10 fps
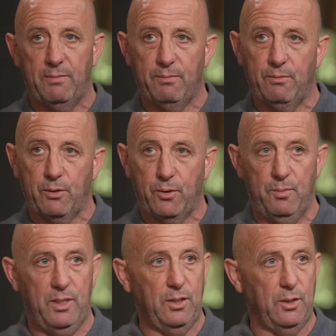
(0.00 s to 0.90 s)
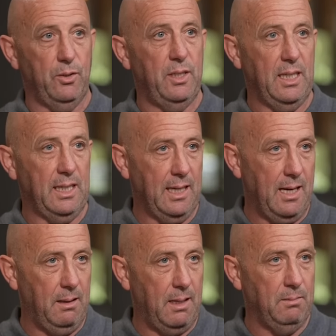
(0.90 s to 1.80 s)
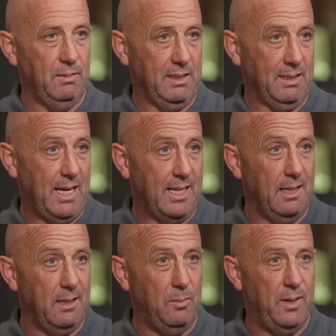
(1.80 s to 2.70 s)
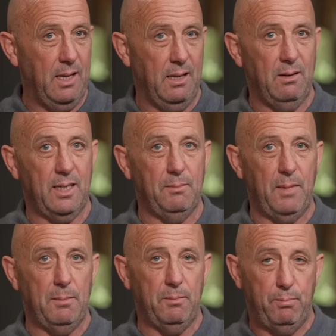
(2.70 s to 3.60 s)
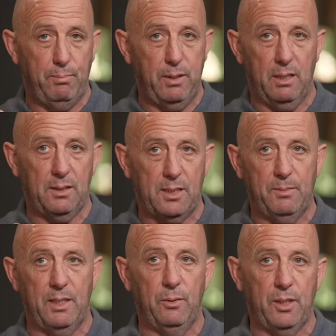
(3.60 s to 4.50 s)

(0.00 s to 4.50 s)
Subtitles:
if recruitment is good and you can carry a little bit of luck and pluck somebody who